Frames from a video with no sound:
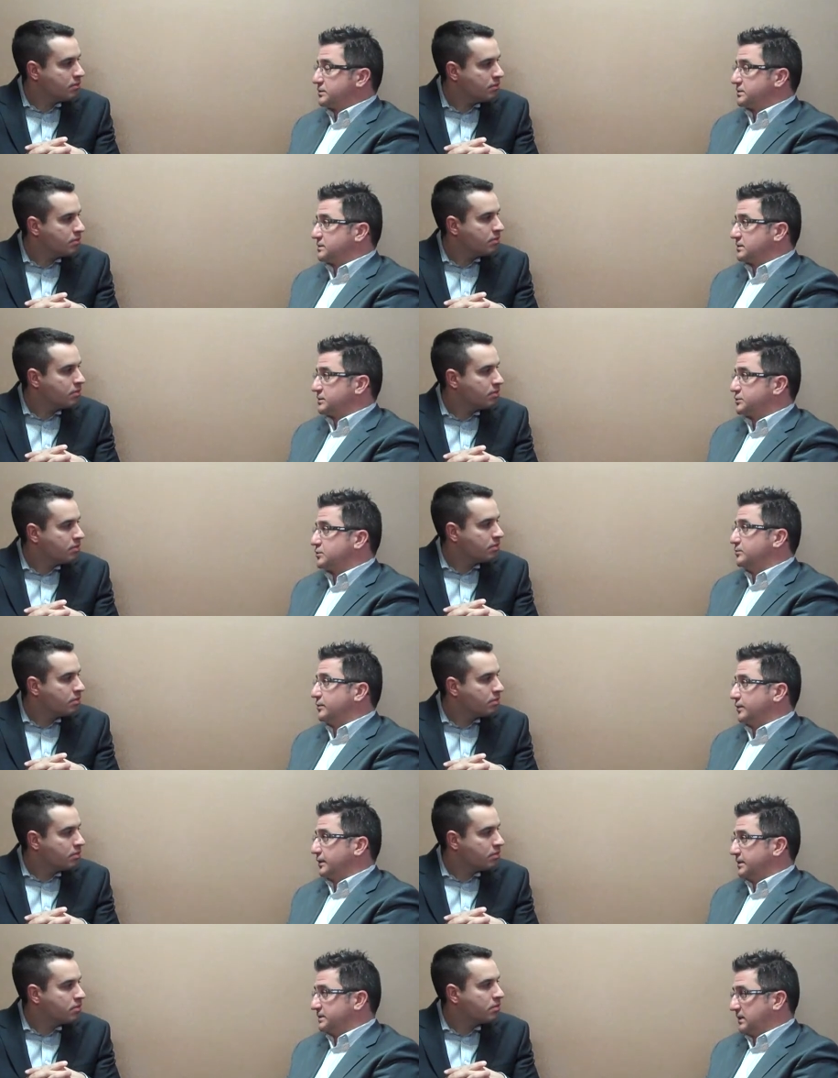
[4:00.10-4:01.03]
Speaker 1: just assume
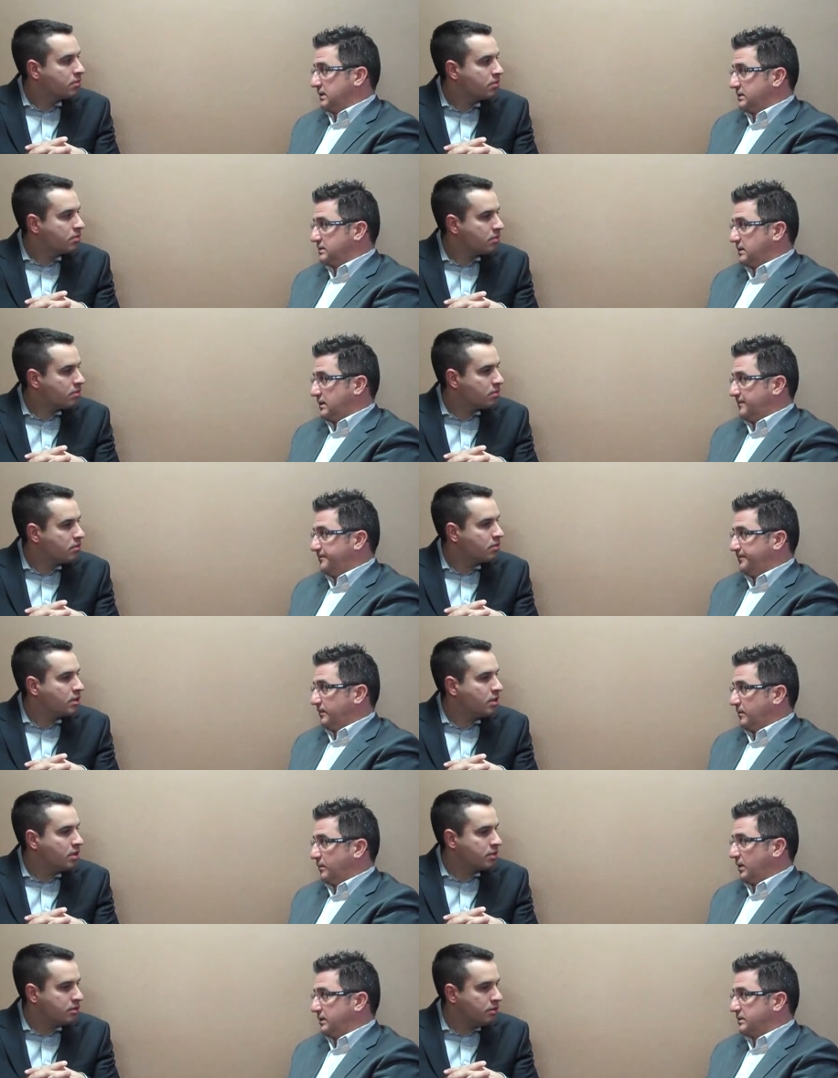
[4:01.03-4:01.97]
they're going to stay the same.
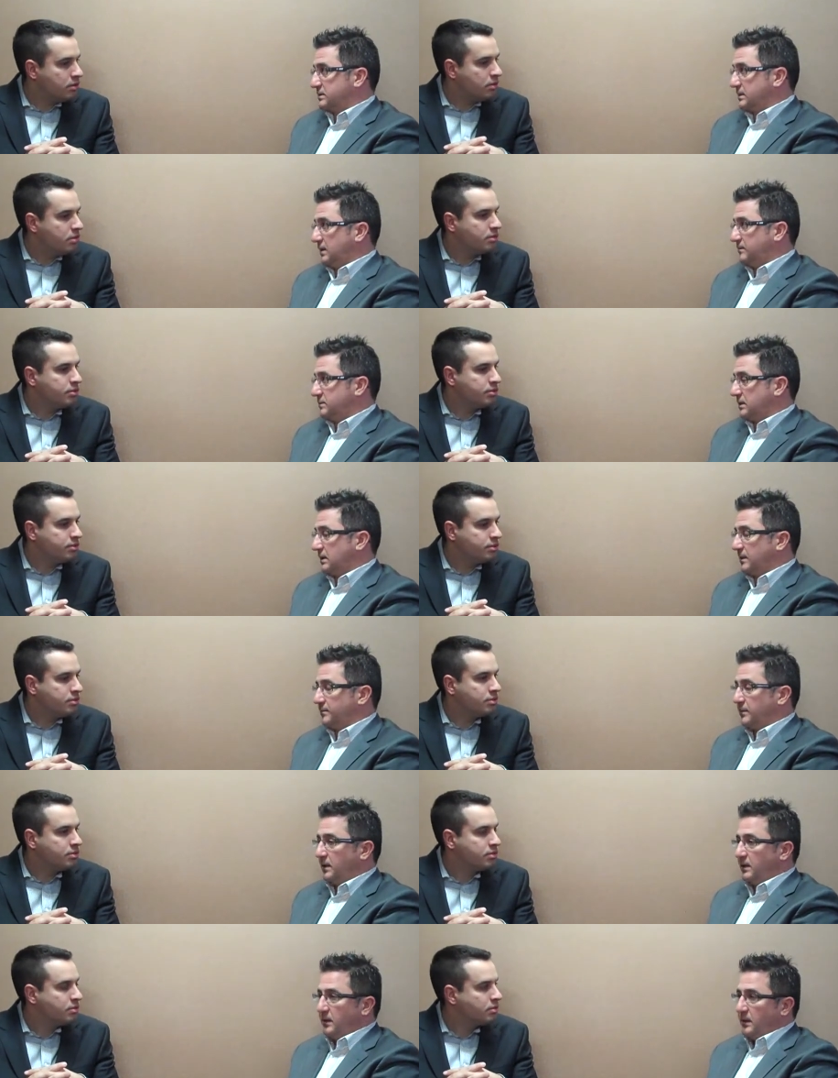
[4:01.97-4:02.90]
But at the same
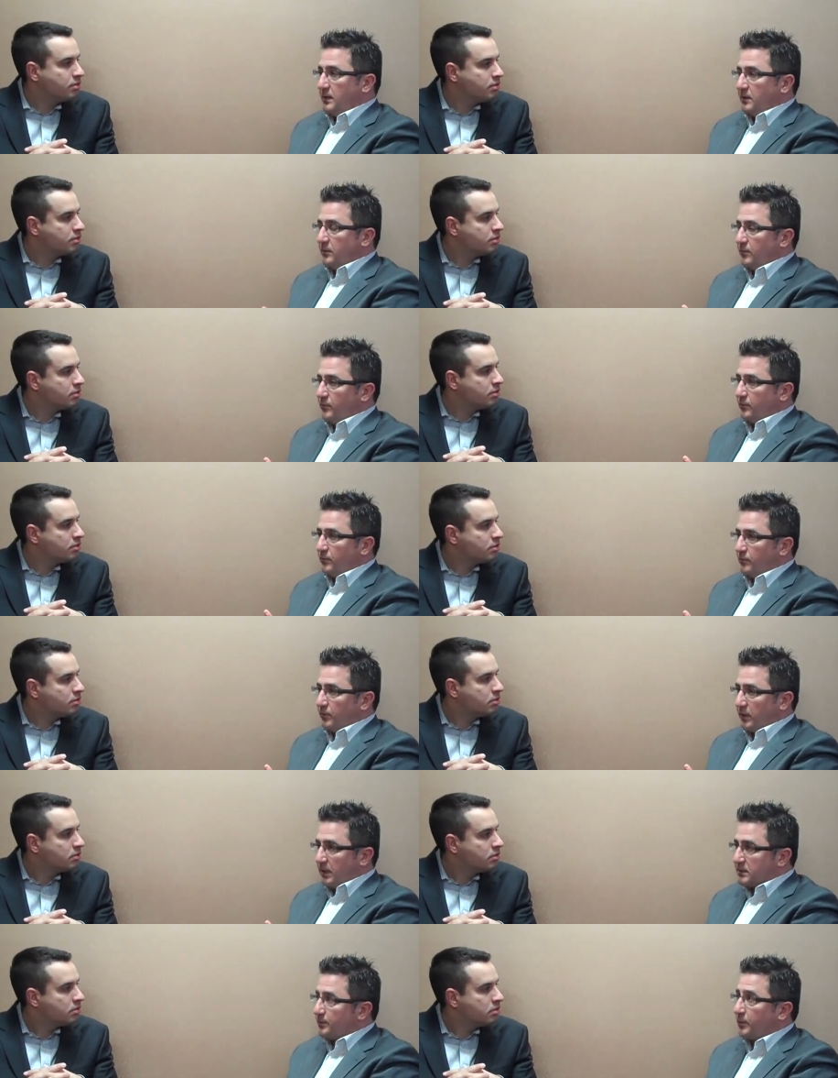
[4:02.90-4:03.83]
time,
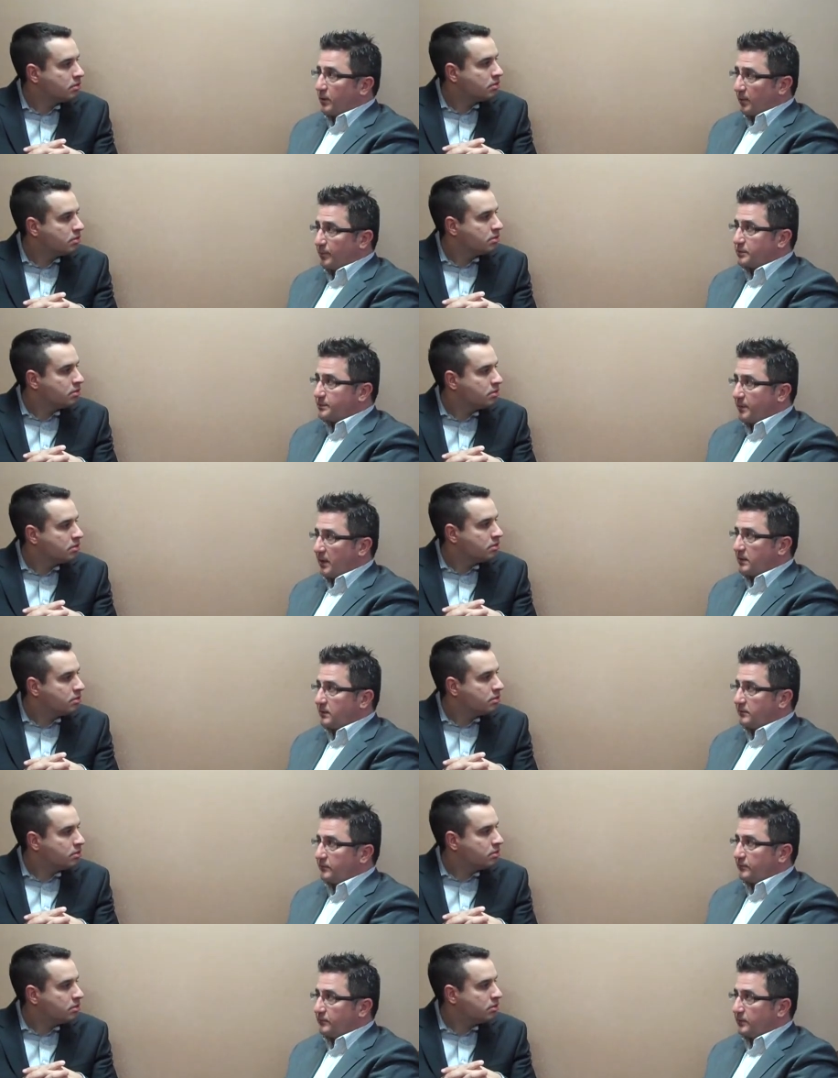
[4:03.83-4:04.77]
we need to put it in
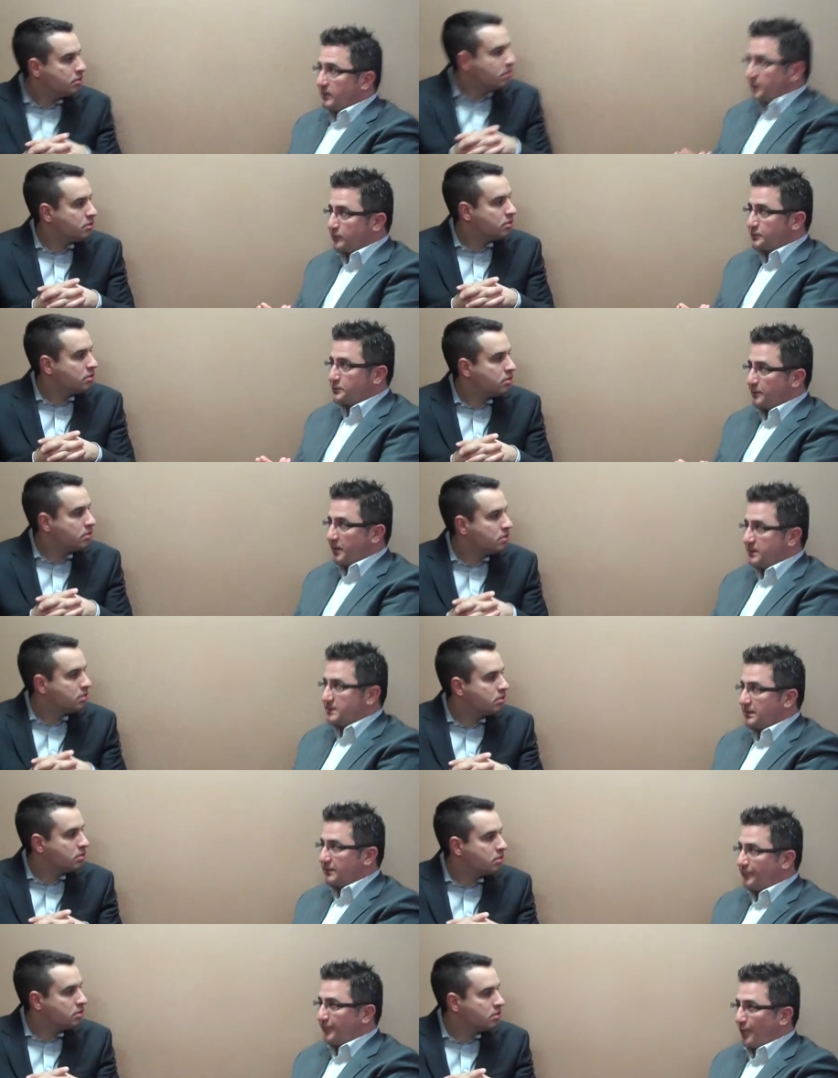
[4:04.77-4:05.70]
perspective. With interest
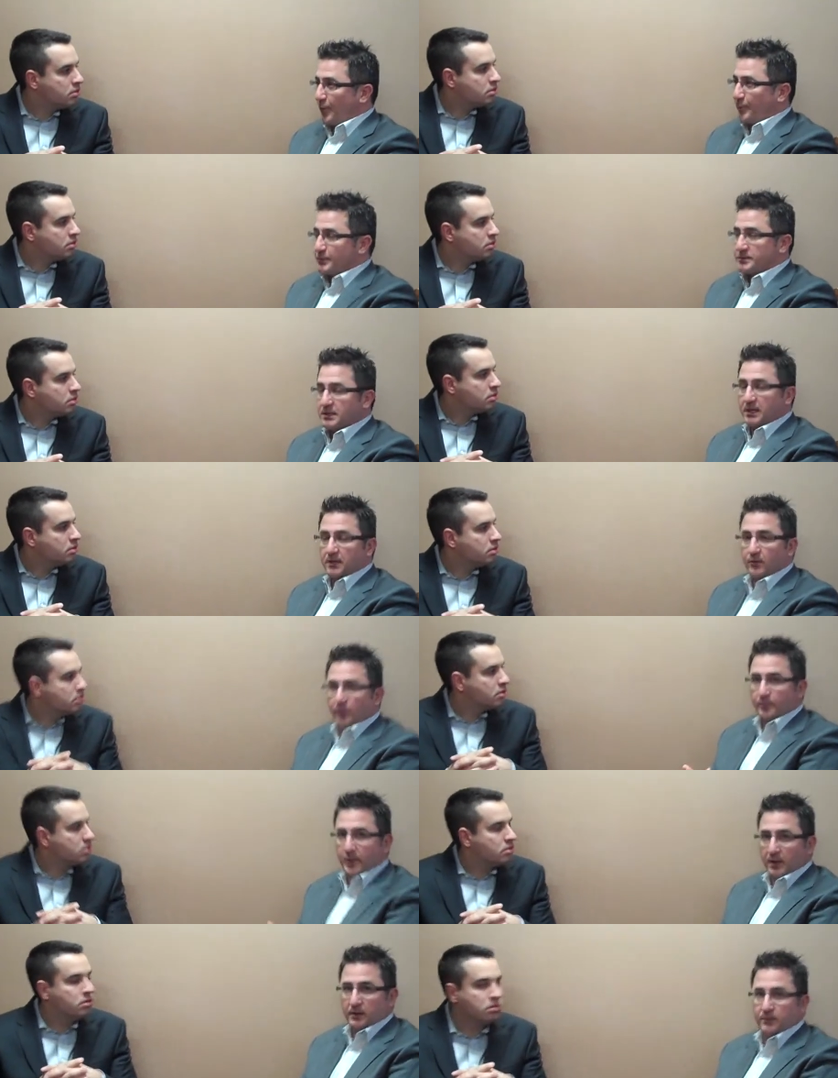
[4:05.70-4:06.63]
rates at the 4% or
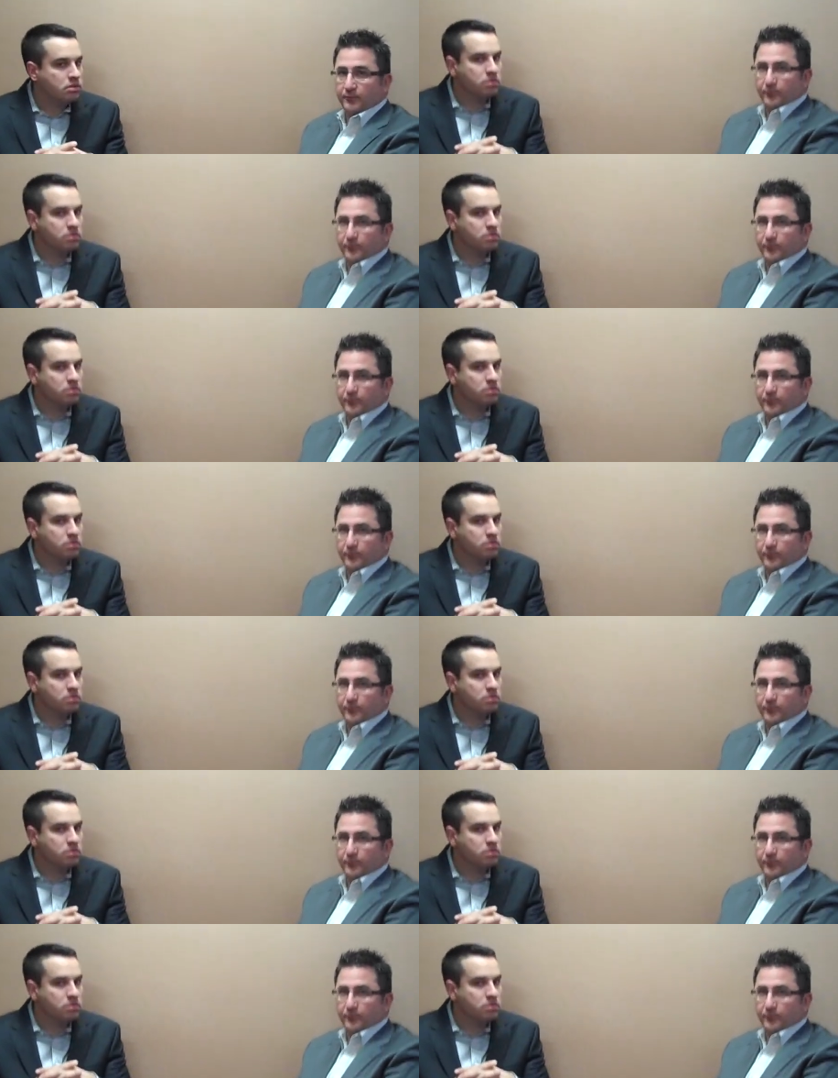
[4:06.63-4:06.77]
better than